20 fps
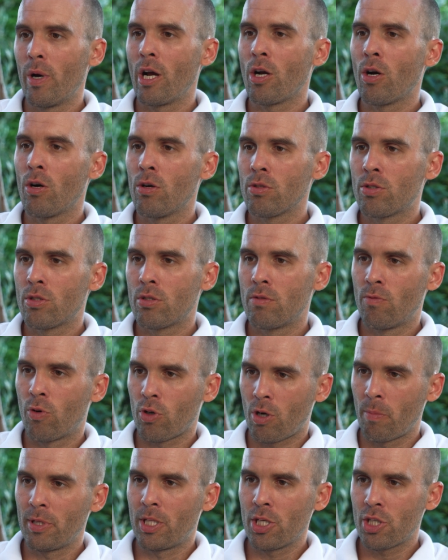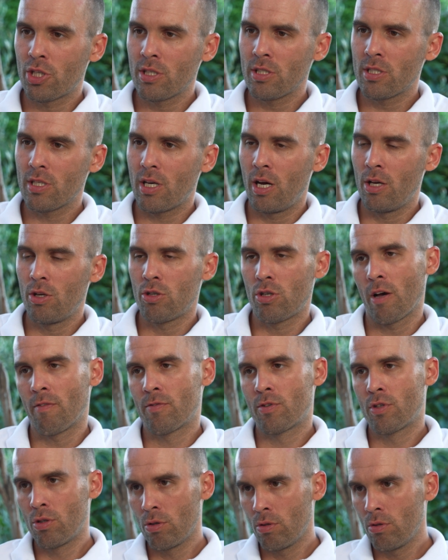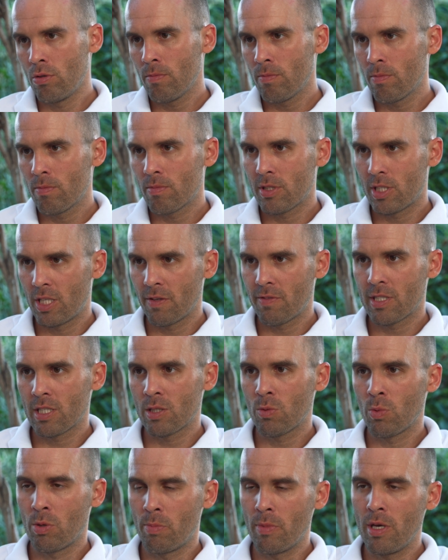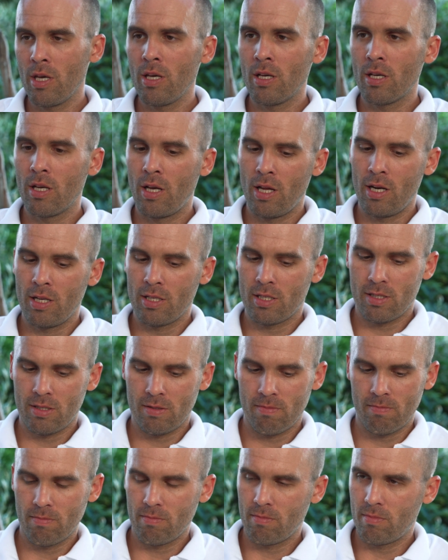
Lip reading: I go for competitions, I usually have two stiffnesses with me, and it's